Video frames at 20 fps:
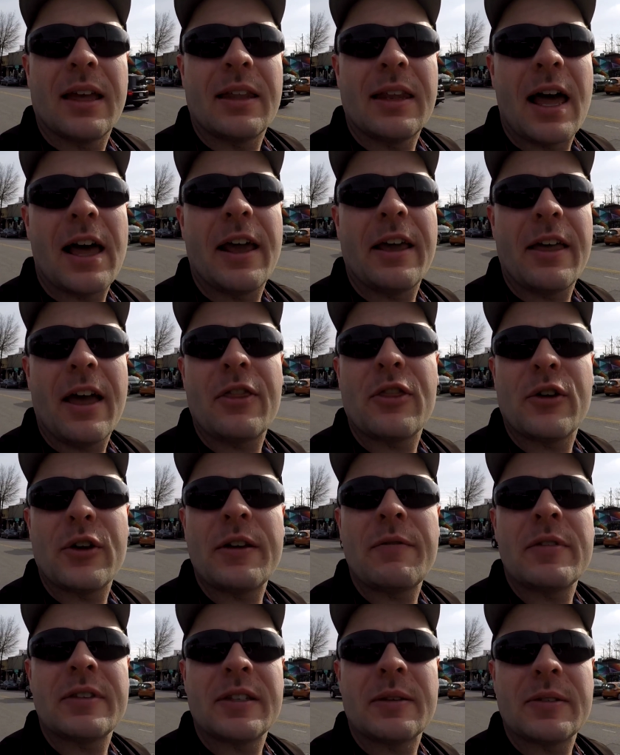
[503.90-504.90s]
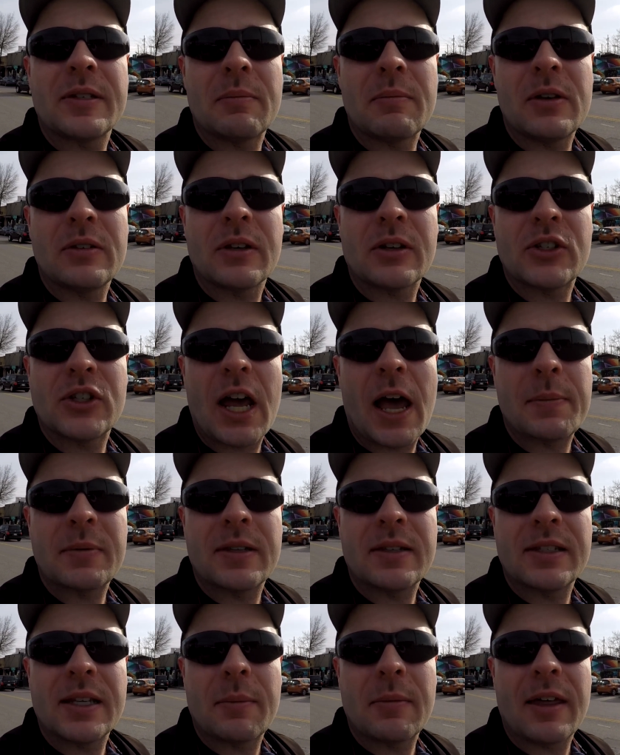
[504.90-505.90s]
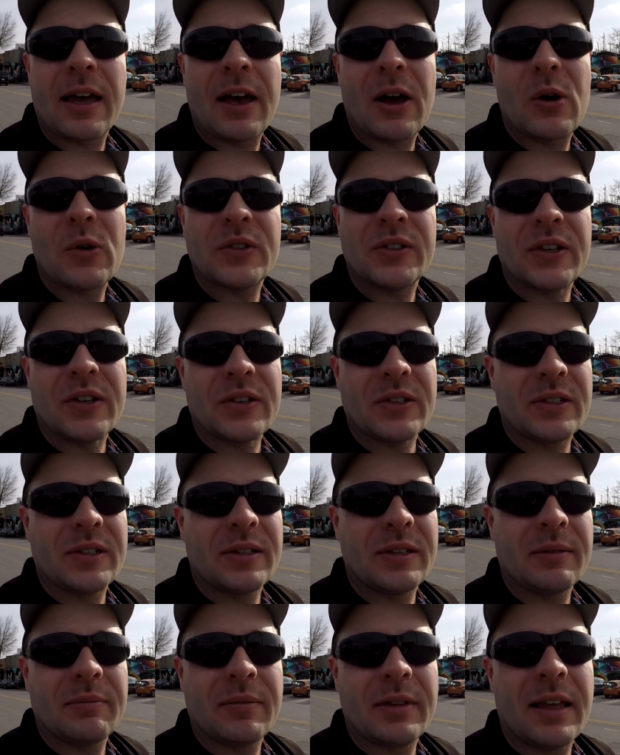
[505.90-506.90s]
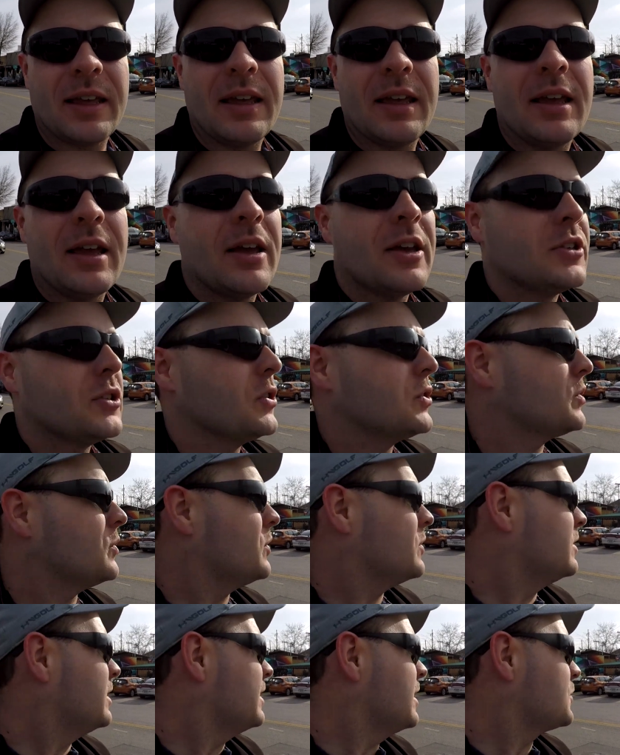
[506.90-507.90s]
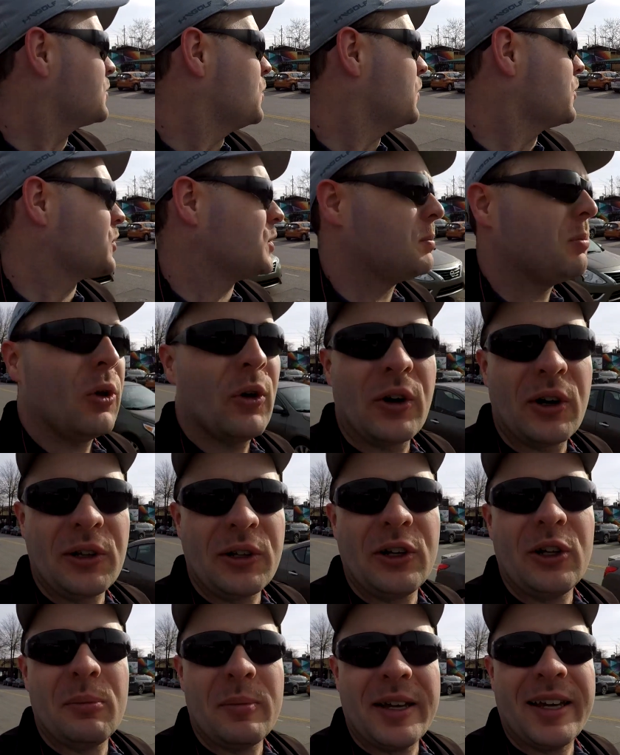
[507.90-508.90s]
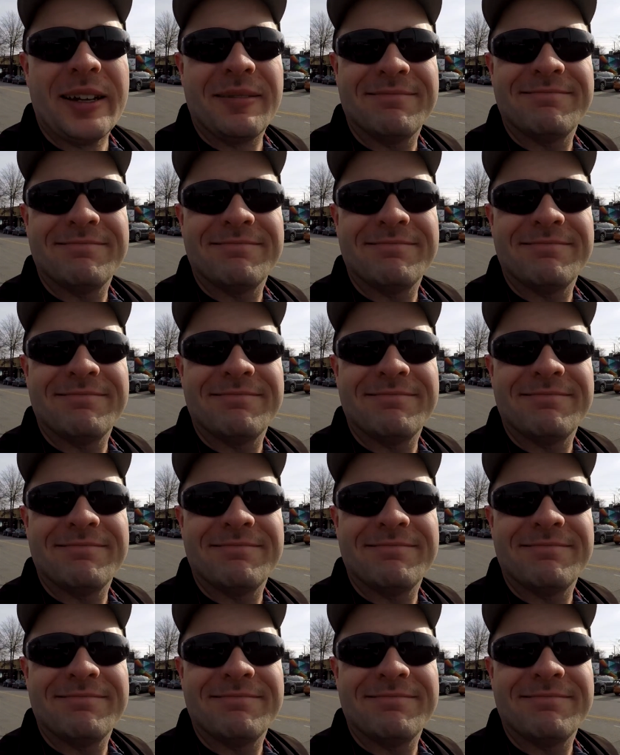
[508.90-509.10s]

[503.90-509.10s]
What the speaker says: not only that, there are even some music shops in some of the houses. So let's go explore a little bit.